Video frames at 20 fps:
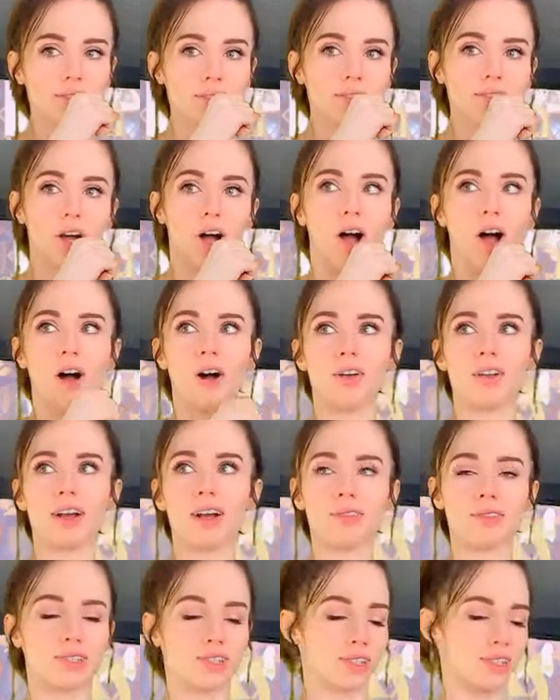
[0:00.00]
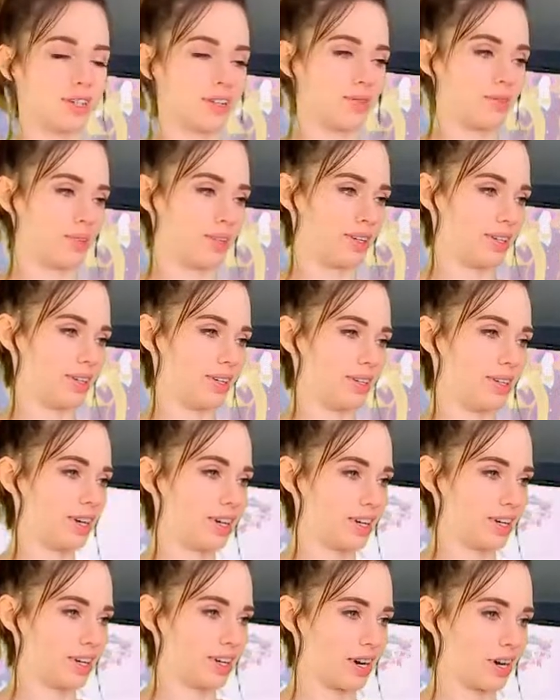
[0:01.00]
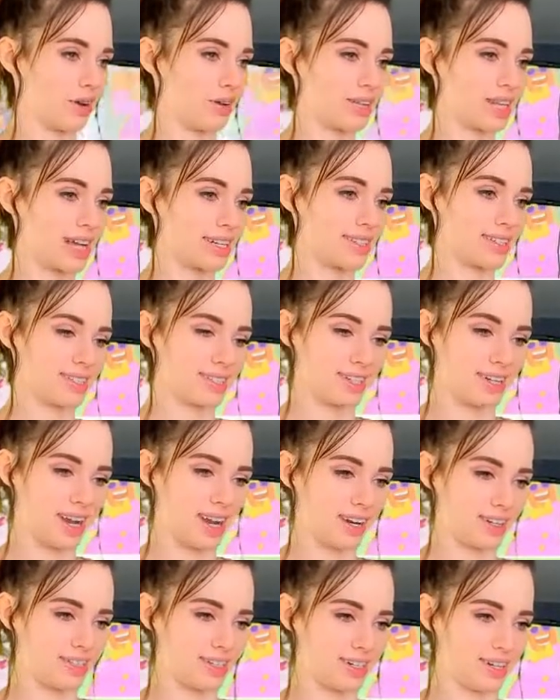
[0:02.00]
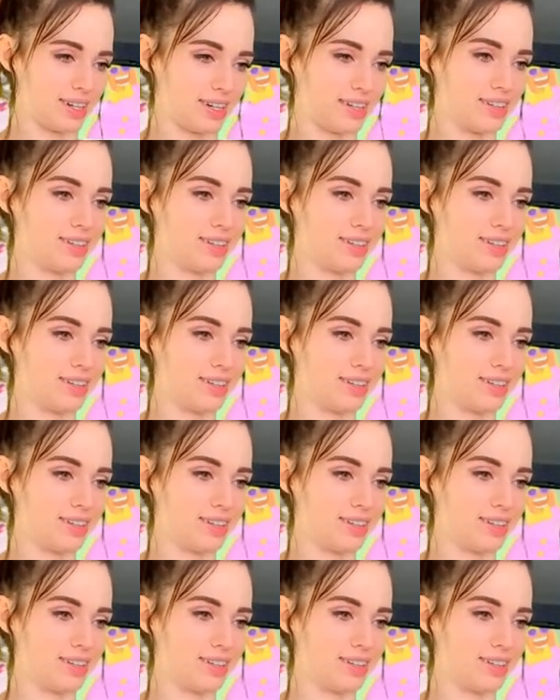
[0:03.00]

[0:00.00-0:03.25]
oh, that was a good one. There you go. That's a 10 out of 10.